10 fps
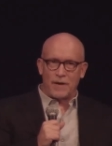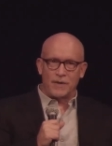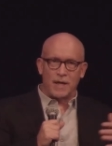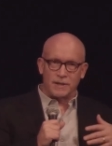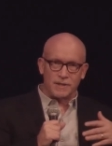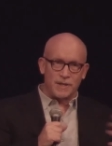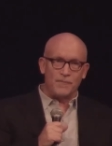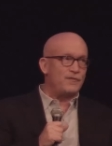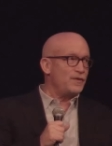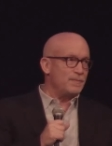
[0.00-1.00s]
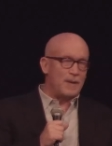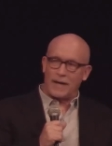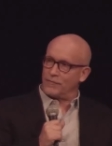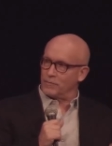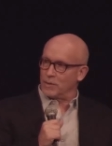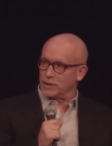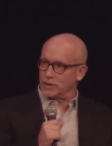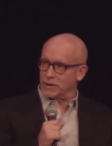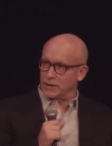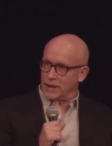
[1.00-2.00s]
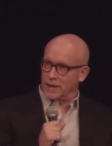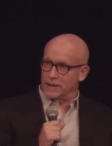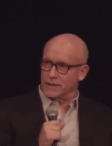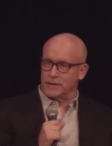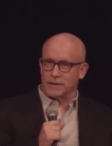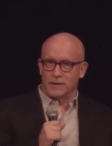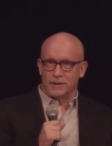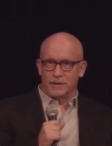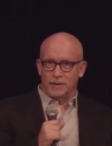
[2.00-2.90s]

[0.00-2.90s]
I've gotten some feedback from Russia, and mm-hmm.